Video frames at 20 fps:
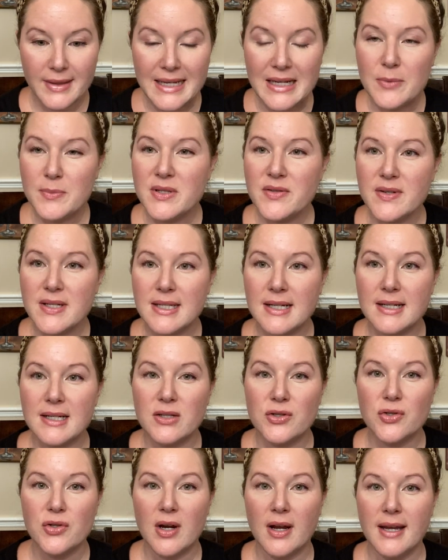It almost feels like
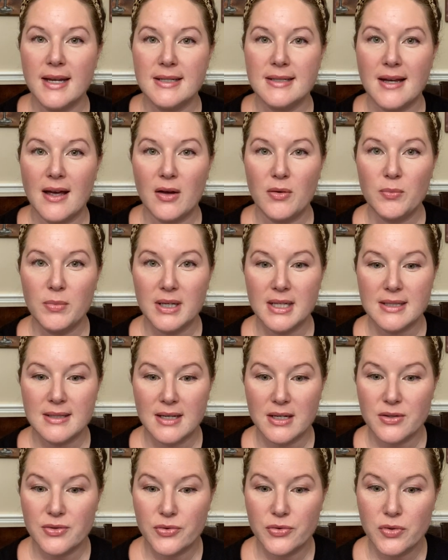it's drying down, but it's
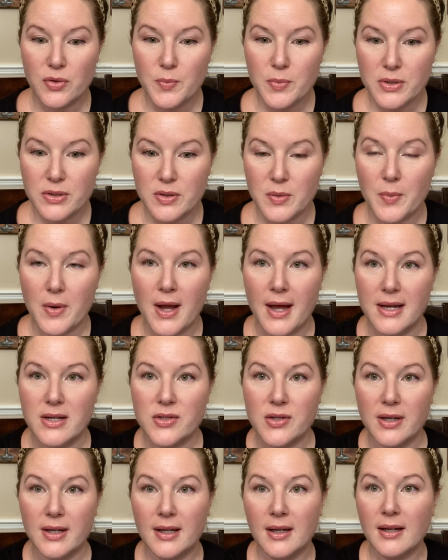like super, super
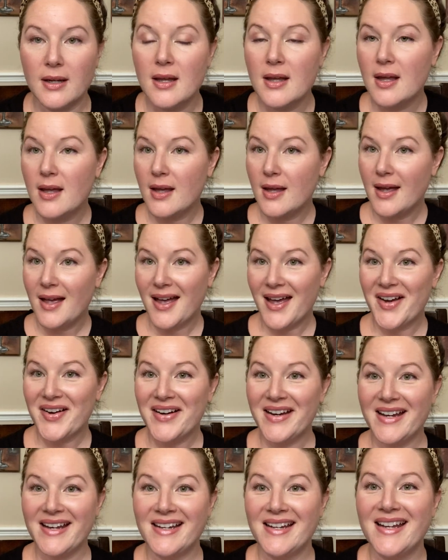hydrating. All
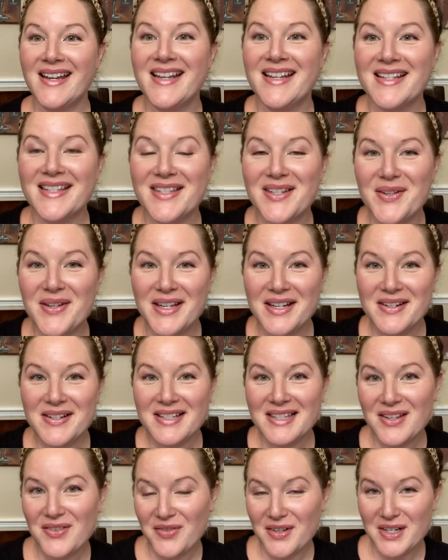right, so
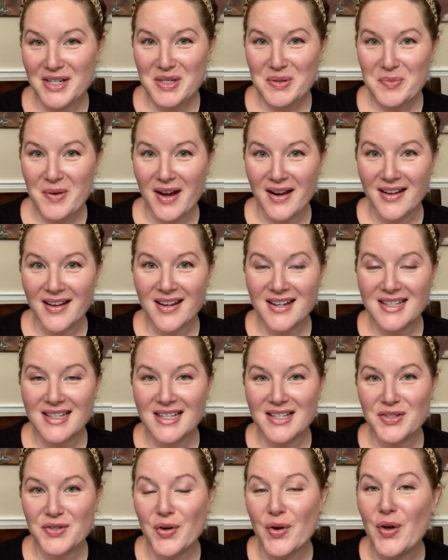here's the finished product.
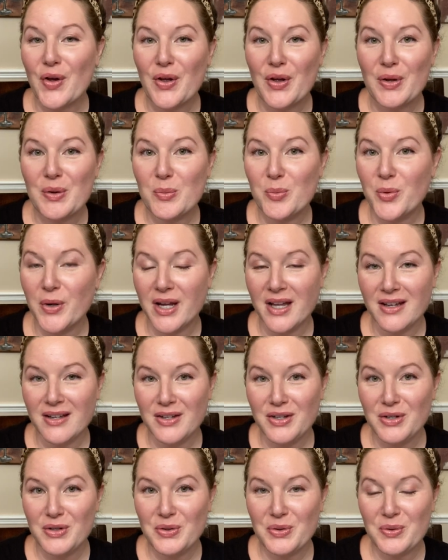These are all brand
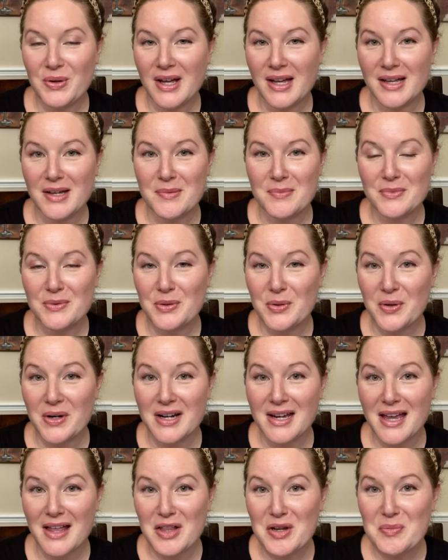new um, Laura
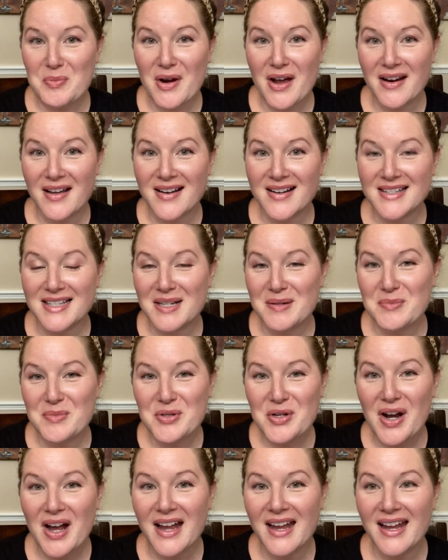Geller products that I'm
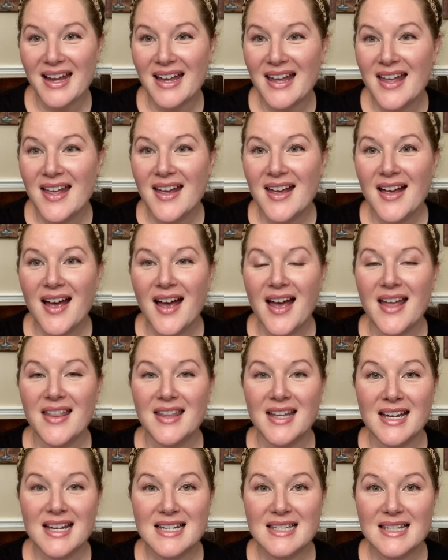trying. And
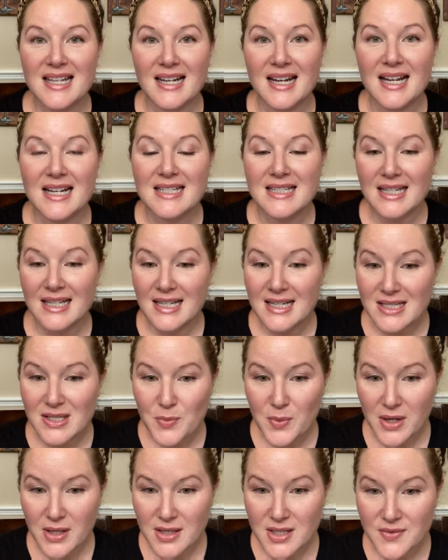like I said, I did get to
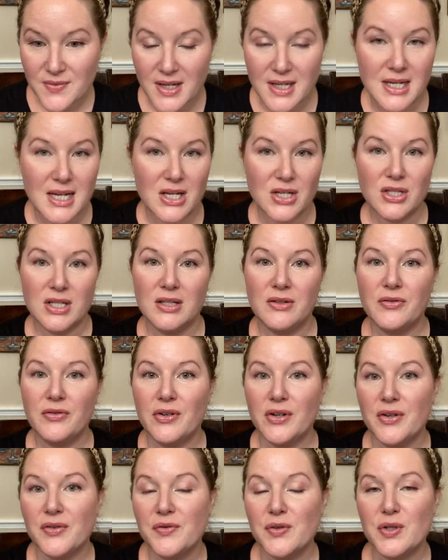wear this foundation
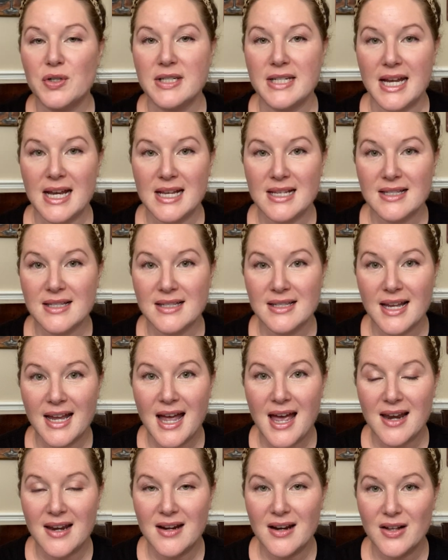for a full day since I
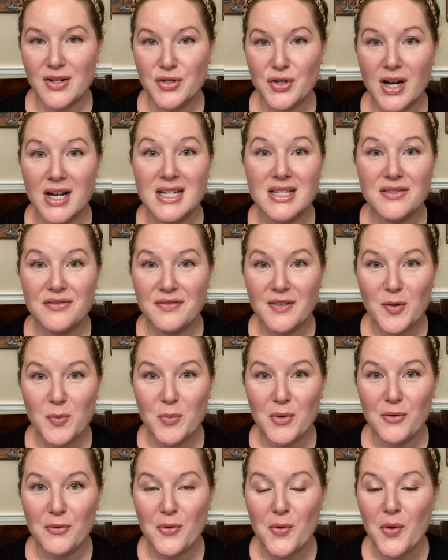had it on trying to film
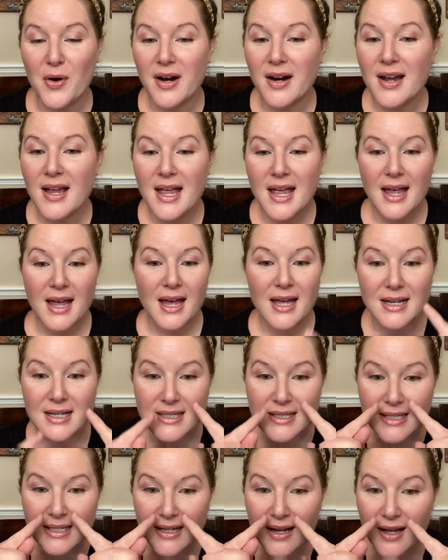before, and
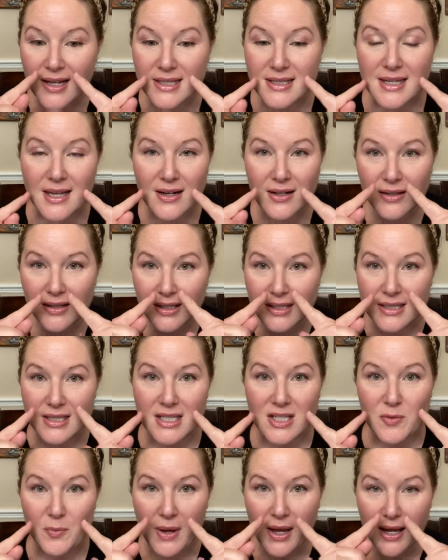it did not settle
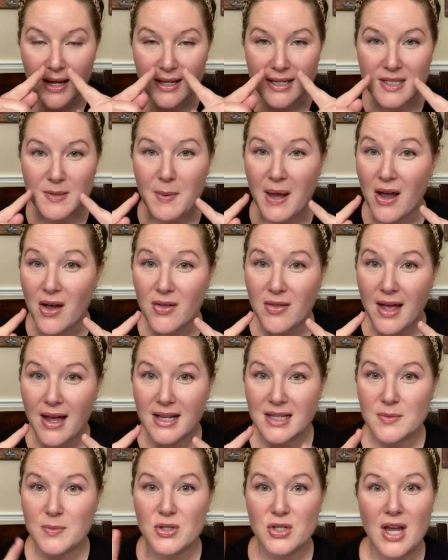into my smile
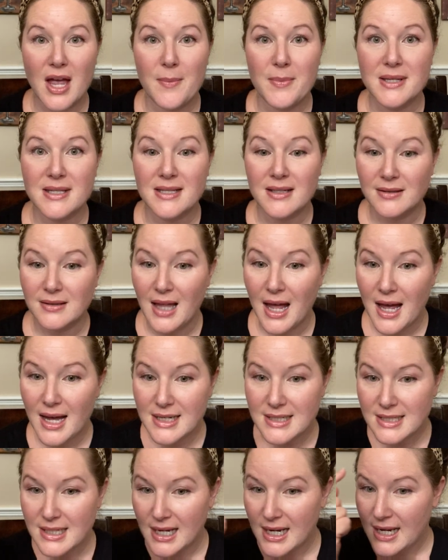lines, which happens a
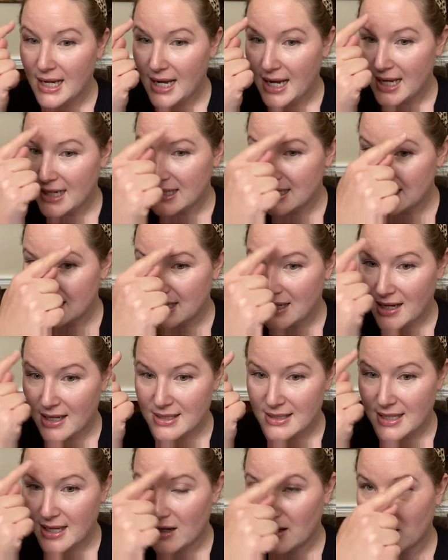lot, and it did
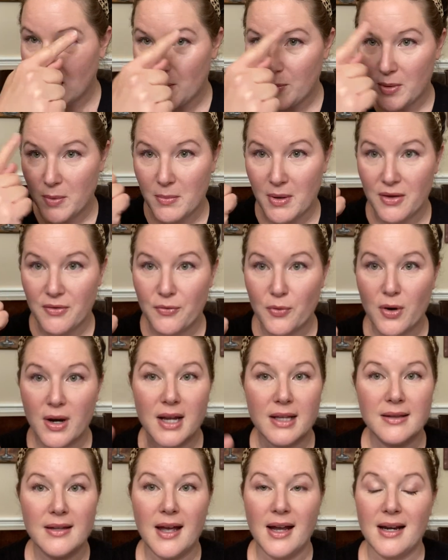not settle up in my
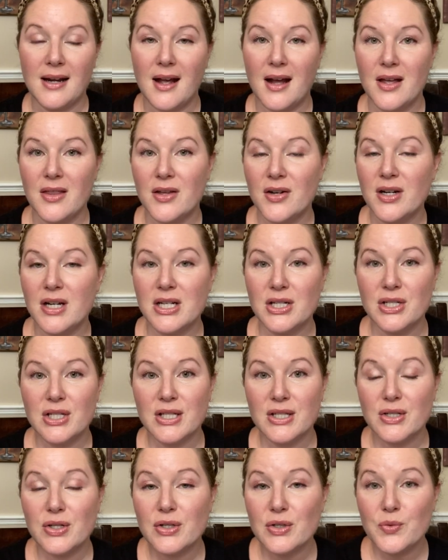forehead line either. It
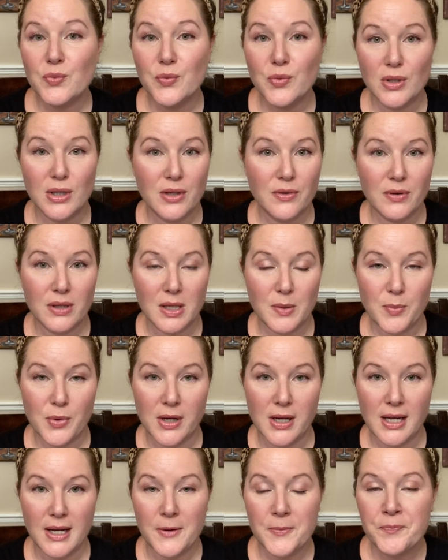just looked really, really
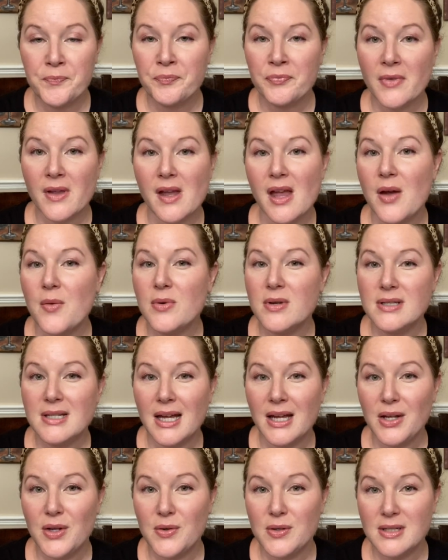pretty. And I will
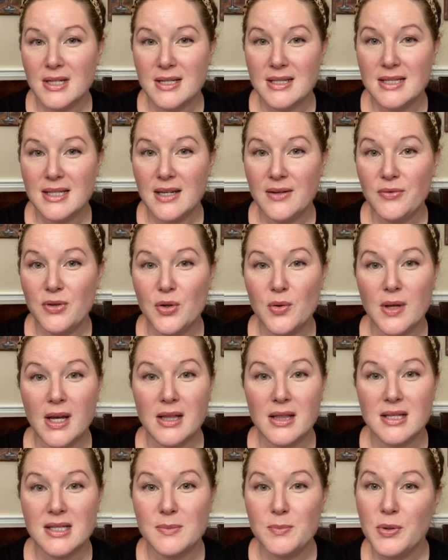tell you, it does give you
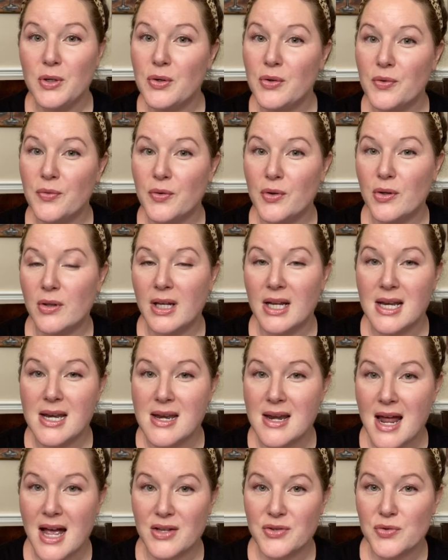like this beautiful, like
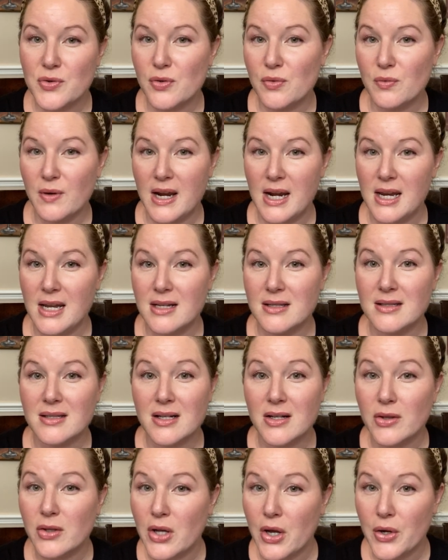natural radiance
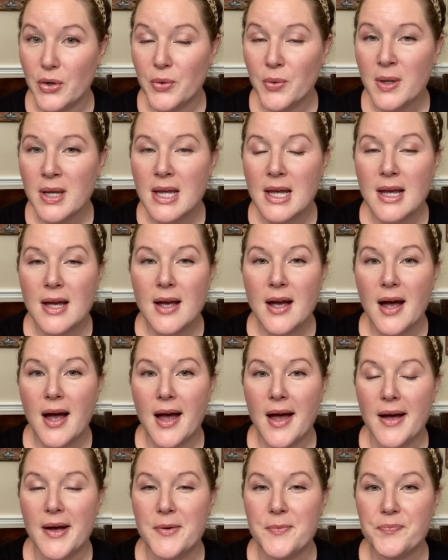glow.
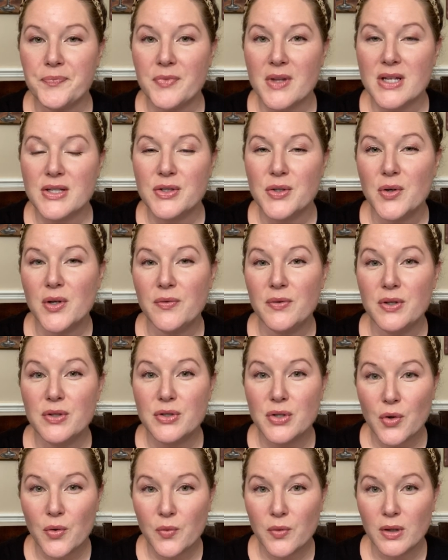Um, so if you
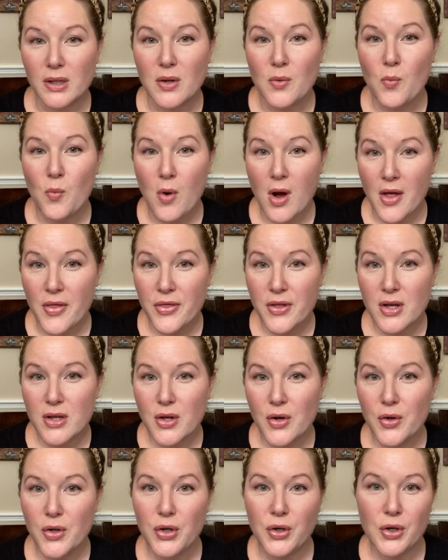don't really want the
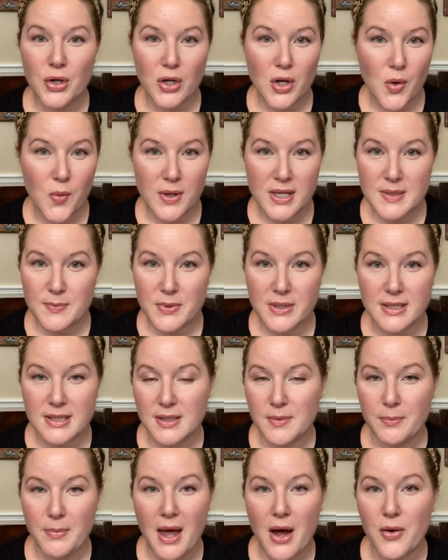glow, you could always put
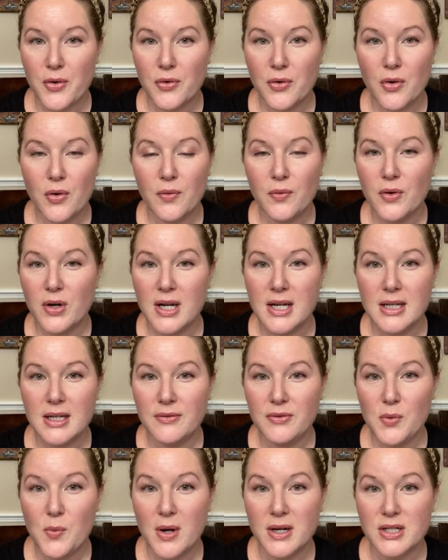some powder over it
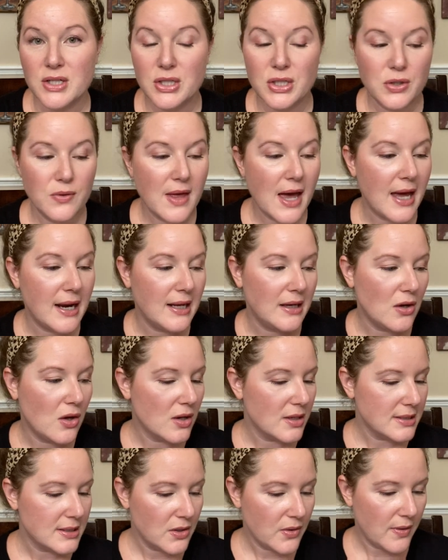if you wanted to do that. And
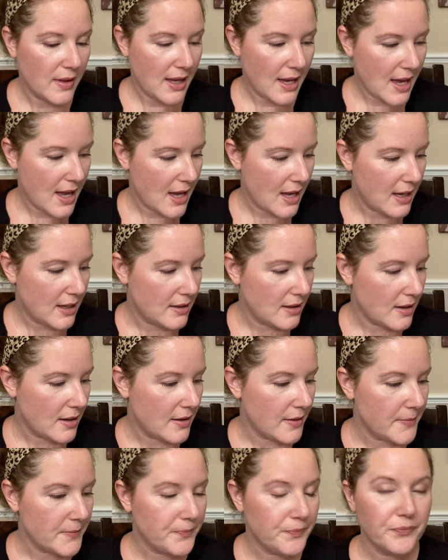also they had,
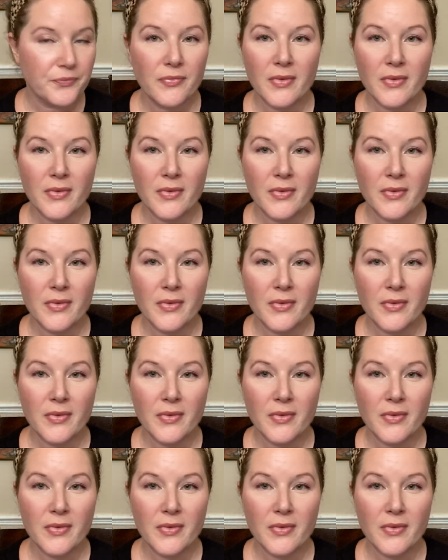um,